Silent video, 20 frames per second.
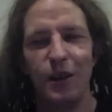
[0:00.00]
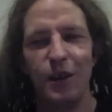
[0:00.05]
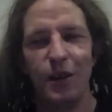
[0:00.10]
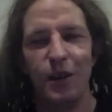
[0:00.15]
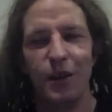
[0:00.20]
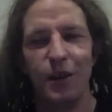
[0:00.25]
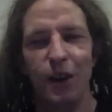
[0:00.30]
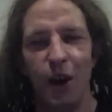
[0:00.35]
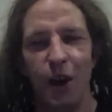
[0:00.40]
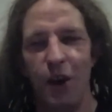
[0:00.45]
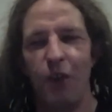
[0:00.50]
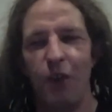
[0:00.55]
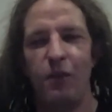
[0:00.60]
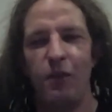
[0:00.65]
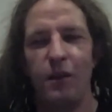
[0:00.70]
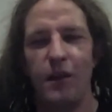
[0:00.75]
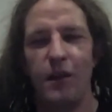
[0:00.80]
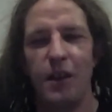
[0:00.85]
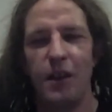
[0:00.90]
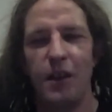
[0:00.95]
not
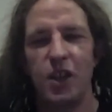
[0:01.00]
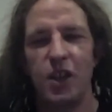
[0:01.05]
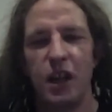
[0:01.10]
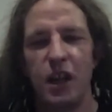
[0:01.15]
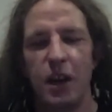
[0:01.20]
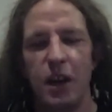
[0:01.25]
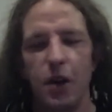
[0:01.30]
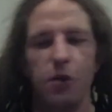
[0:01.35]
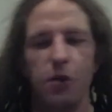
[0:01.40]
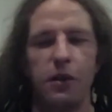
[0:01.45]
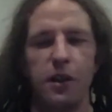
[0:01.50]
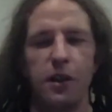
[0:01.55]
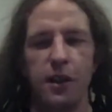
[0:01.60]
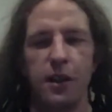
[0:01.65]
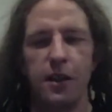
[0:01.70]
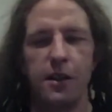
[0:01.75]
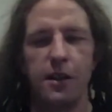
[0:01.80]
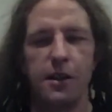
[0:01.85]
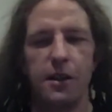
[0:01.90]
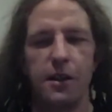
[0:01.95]
only their
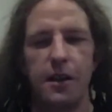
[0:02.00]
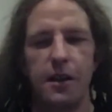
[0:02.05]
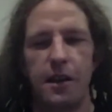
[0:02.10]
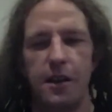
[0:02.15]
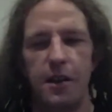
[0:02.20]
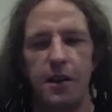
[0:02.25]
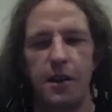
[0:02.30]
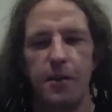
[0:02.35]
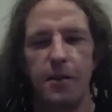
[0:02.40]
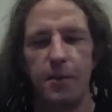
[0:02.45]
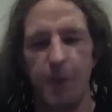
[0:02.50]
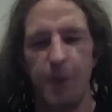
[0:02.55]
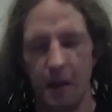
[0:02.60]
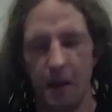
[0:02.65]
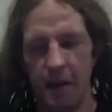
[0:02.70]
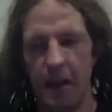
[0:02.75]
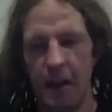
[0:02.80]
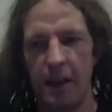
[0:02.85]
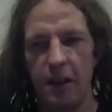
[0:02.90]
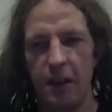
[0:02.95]
shareholders
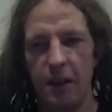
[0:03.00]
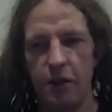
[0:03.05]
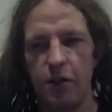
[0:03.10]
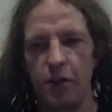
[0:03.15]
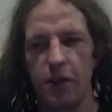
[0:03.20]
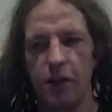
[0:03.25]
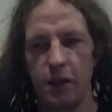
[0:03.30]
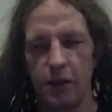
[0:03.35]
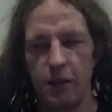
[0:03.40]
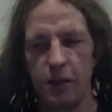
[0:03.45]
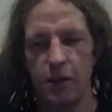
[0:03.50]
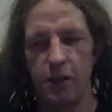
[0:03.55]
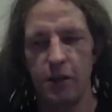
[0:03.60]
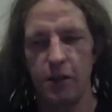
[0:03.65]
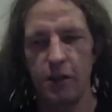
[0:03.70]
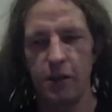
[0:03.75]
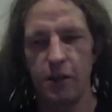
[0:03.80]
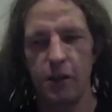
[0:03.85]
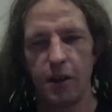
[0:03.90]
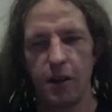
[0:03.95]
but their
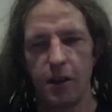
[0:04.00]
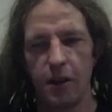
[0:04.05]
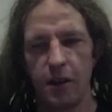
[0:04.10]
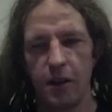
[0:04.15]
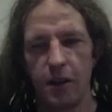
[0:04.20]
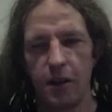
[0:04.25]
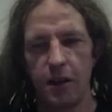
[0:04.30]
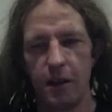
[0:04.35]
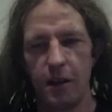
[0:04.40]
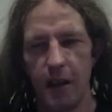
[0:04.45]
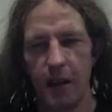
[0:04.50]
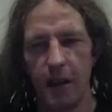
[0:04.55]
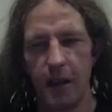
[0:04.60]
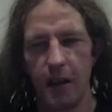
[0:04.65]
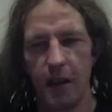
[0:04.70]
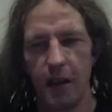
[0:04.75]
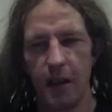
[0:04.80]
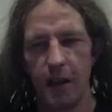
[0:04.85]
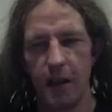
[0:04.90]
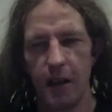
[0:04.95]
users
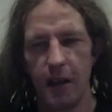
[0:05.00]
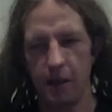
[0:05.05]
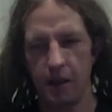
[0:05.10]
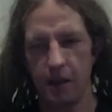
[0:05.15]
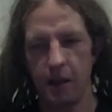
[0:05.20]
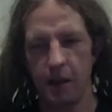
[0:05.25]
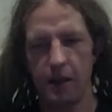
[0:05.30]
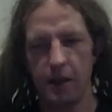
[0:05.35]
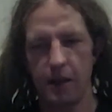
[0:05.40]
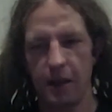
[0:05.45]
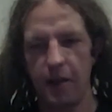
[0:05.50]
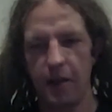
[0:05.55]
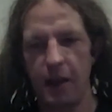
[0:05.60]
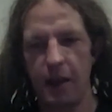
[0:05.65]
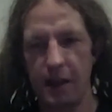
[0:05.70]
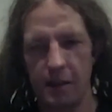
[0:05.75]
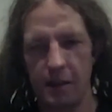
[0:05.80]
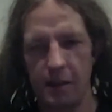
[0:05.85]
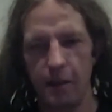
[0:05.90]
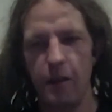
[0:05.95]
able to kind of
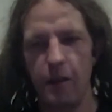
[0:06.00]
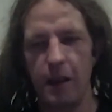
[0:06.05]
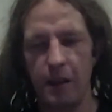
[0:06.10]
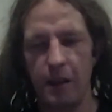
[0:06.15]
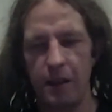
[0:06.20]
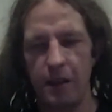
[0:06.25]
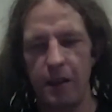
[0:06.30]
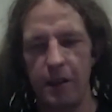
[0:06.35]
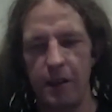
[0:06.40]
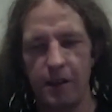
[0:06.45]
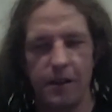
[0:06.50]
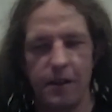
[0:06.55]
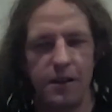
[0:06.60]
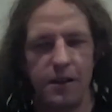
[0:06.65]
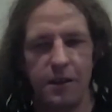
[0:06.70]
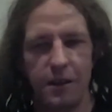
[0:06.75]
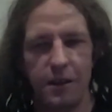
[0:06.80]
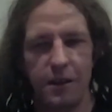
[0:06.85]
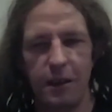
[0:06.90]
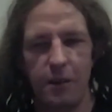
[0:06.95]
intervene
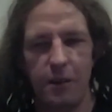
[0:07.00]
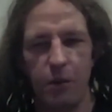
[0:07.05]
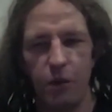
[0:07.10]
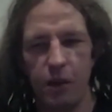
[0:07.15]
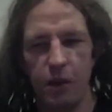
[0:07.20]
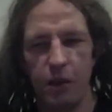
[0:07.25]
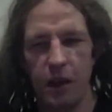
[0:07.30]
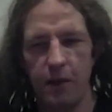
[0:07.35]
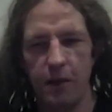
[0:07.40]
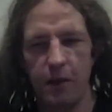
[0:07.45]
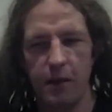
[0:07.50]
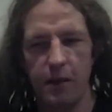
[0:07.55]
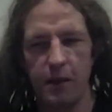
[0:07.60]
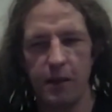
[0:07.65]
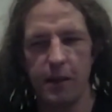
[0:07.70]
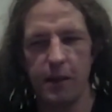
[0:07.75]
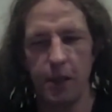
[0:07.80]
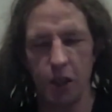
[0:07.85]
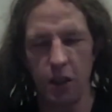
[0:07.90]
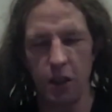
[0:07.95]
in board level
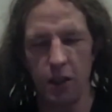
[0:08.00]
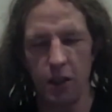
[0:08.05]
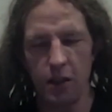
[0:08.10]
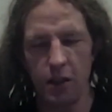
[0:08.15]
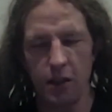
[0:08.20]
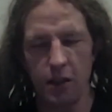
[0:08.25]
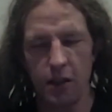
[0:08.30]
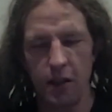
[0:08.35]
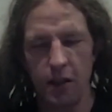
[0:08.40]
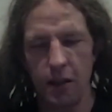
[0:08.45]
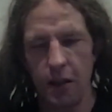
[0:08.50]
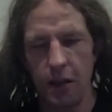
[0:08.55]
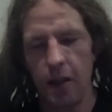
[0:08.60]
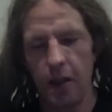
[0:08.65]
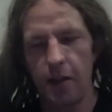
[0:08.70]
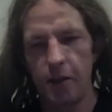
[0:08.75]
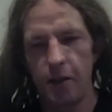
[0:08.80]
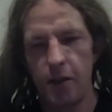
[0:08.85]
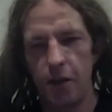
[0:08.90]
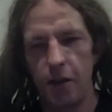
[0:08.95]
decisions.
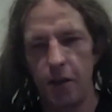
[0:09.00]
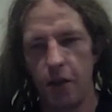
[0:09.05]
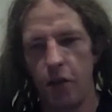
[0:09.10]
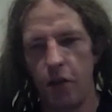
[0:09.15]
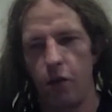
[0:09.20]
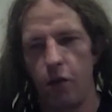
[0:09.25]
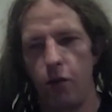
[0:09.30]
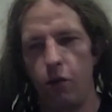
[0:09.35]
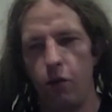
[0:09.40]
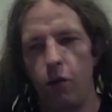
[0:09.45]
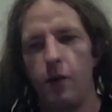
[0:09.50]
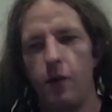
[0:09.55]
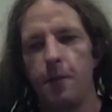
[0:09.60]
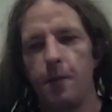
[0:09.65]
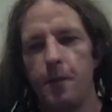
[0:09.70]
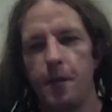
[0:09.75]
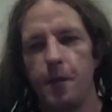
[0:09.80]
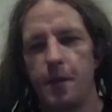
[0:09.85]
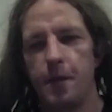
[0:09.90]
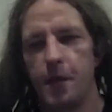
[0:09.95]
So
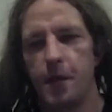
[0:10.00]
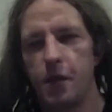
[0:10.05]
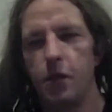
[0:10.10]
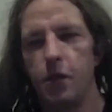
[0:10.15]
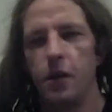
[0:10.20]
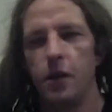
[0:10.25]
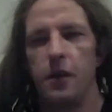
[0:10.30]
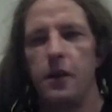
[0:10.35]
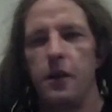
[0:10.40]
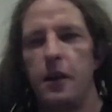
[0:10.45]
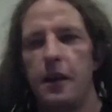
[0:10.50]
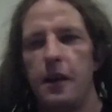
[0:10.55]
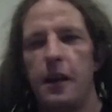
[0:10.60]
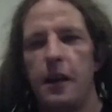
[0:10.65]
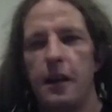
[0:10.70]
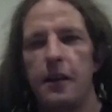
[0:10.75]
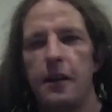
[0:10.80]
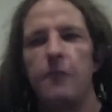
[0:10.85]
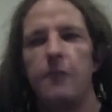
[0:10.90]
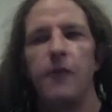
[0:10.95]
to a
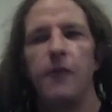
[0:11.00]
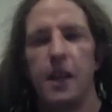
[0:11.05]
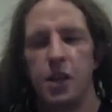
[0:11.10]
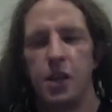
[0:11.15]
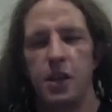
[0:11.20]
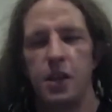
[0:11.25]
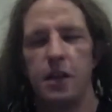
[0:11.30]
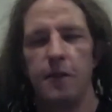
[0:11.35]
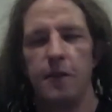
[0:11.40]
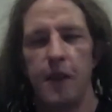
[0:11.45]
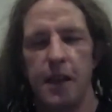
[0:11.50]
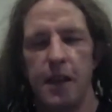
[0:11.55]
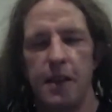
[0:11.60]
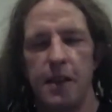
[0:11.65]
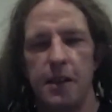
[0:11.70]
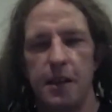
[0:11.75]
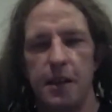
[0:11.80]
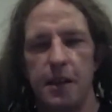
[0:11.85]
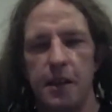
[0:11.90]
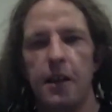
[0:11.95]
kind of conventional
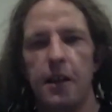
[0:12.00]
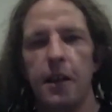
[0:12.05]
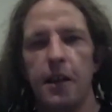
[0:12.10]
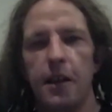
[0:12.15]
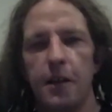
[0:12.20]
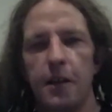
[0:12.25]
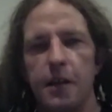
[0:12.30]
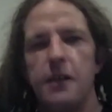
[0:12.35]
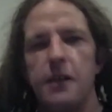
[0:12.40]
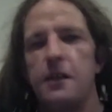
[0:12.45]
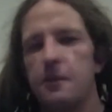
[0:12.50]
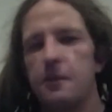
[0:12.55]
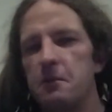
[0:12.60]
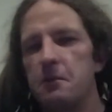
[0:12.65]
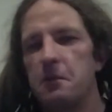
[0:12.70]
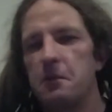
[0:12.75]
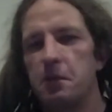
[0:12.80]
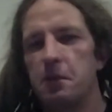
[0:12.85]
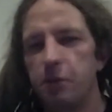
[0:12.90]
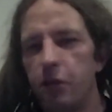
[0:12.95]
investor, this is
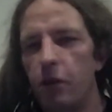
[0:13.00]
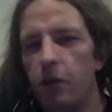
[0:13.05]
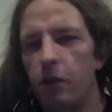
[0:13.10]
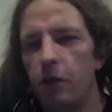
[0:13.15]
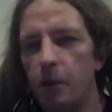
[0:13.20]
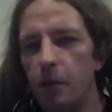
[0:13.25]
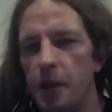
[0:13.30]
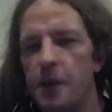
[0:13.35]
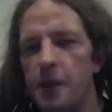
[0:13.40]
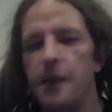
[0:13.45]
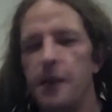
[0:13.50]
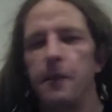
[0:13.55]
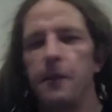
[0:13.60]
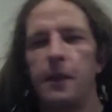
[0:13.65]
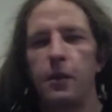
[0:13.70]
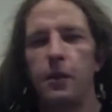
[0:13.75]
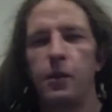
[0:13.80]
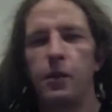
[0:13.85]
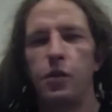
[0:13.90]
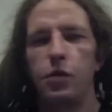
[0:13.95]
probably
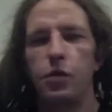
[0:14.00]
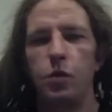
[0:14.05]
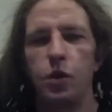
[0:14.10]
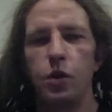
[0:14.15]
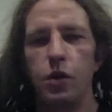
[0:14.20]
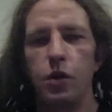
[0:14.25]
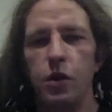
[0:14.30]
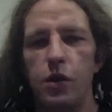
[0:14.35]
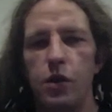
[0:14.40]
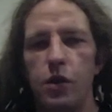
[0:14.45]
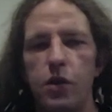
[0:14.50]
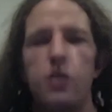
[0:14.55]
something which would